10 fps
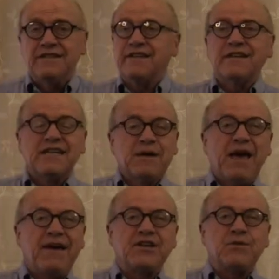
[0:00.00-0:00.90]
didn't end up
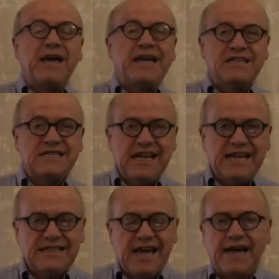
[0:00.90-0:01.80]
having to pay an
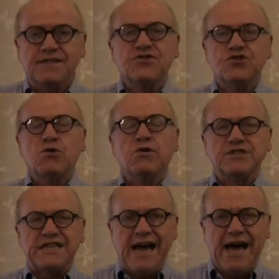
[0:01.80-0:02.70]
estate tax. And so over
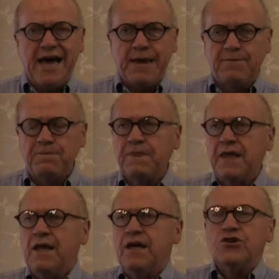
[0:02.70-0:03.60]
time,
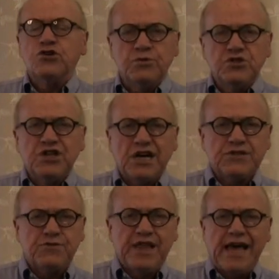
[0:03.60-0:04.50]
to adjust
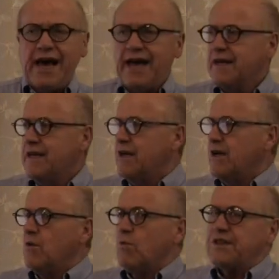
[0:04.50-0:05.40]
for that,
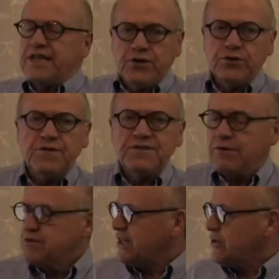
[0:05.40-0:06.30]
what they could have done
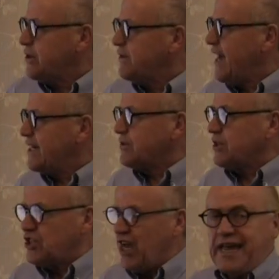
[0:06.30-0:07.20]
was they could have actually
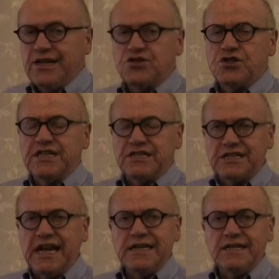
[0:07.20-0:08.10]
changed the
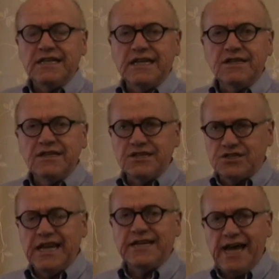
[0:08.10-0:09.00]

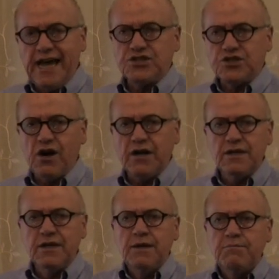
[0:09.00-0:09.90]
estate tax chart,
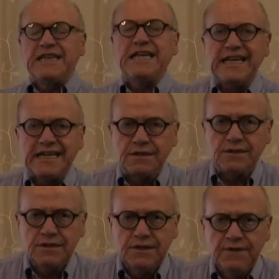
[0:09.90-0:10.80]
but they didn't.
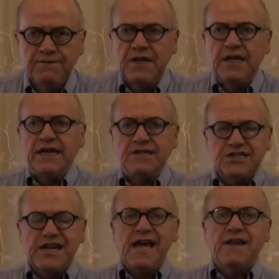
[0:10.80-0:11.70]

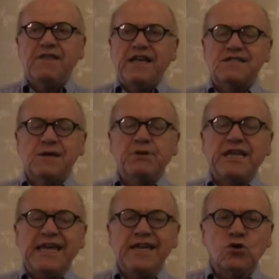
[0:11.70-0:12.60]
Instead, they simply
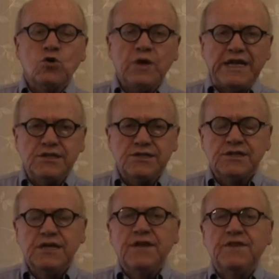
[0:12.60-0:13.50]
increased
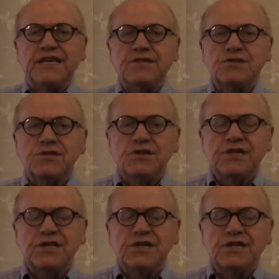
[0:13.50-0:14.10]
this